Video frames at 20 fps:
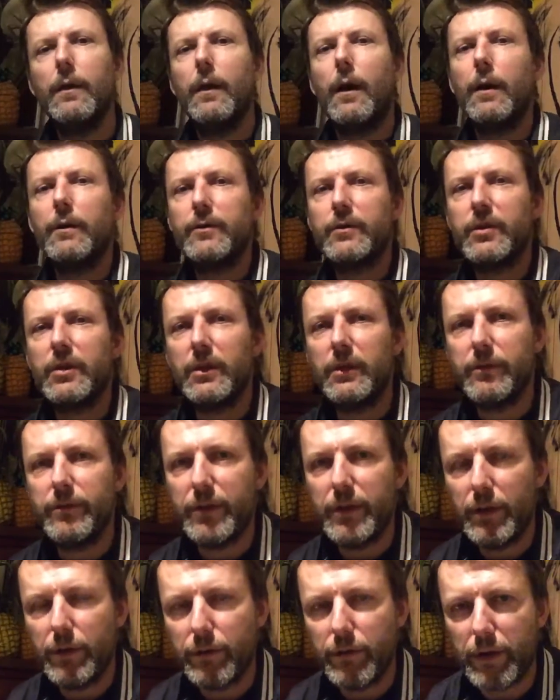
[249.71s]
on
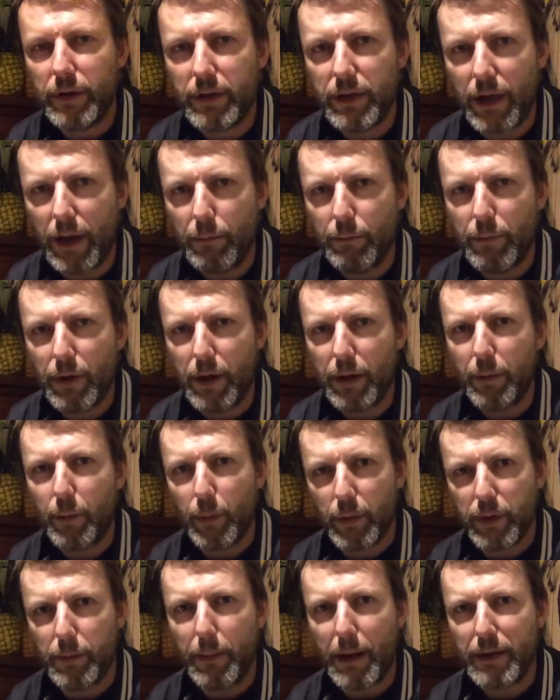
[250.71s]
TV or on camera
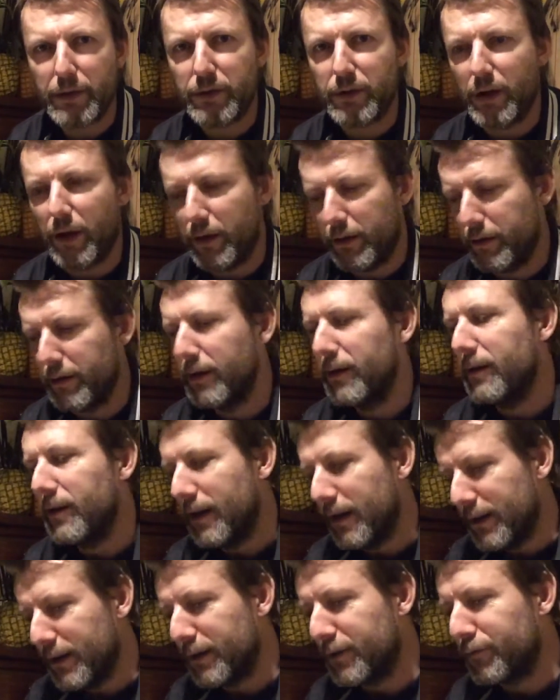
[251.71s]
with a mask on
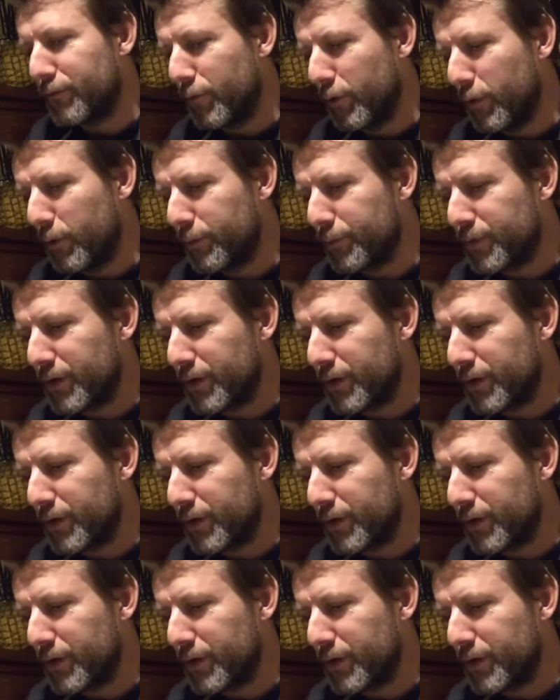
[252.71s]
in this room.